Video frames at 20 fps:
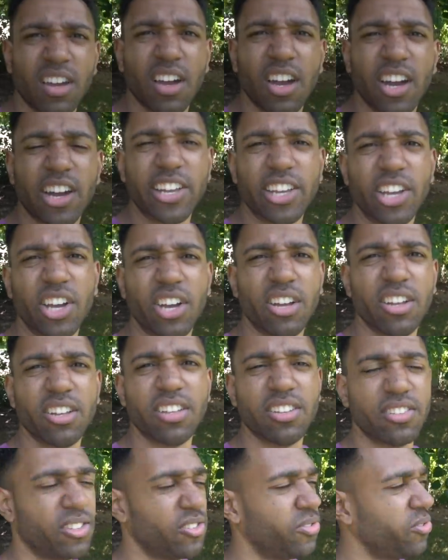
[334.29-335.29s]
All right, y'all.
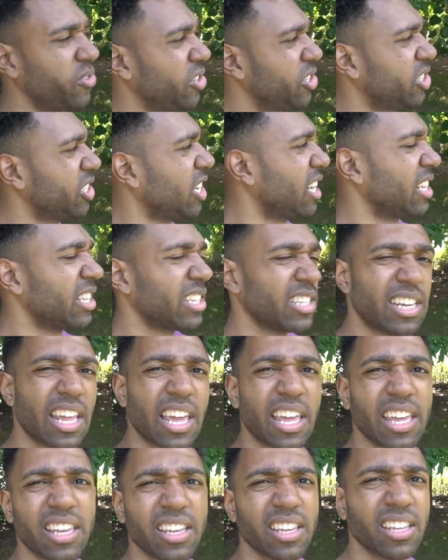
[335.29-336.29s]
First shot of the
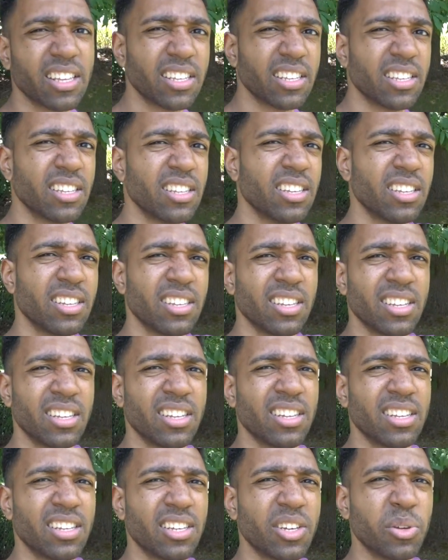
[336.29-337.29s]
day,
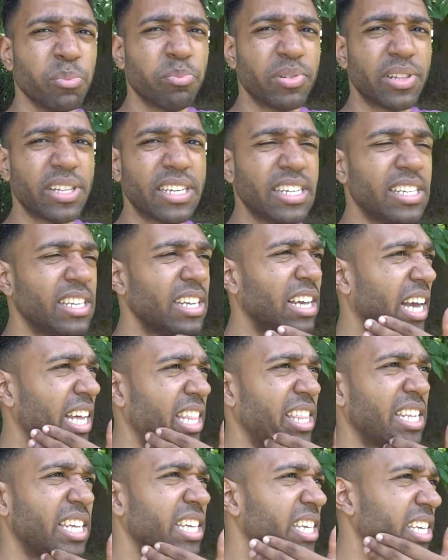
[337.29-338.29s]
complete.
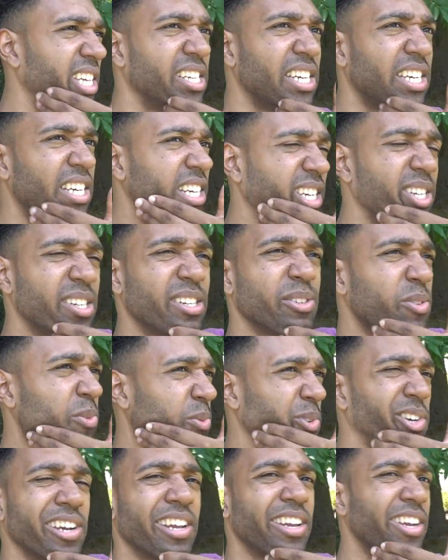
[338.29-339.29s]
I think uh,
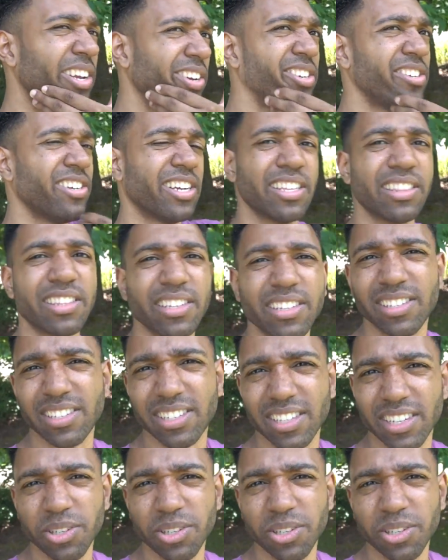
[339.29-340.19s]
we're here at this